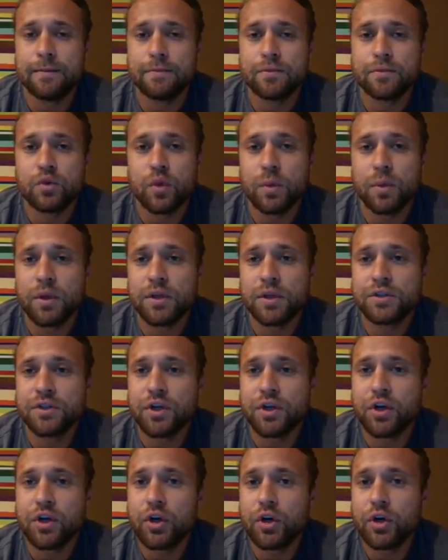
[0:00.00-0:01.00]
Swimming is
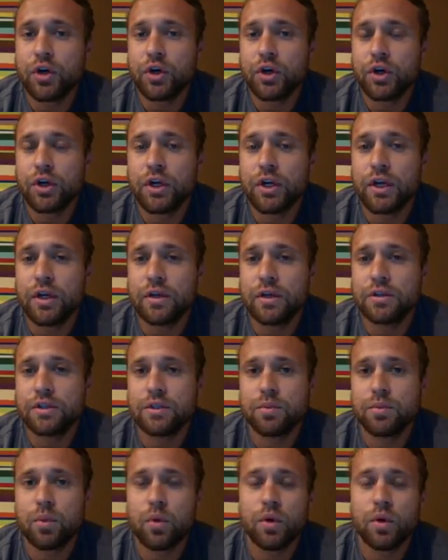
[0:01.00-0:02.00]
a good
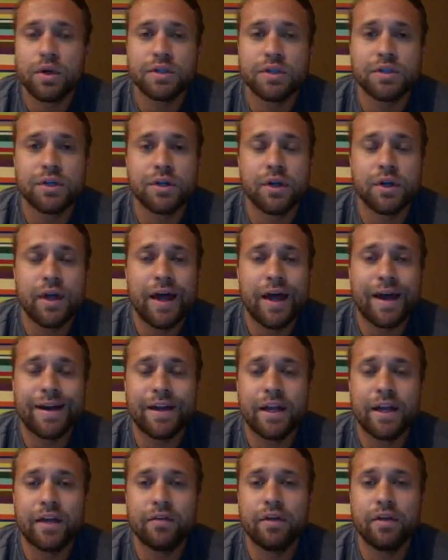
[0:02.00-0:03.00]
sport, it's a good
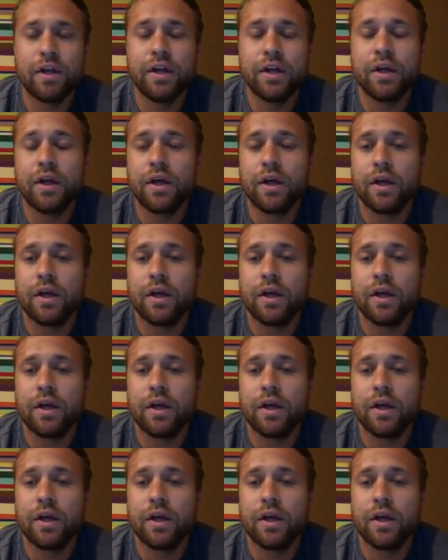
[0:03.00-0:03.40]
activity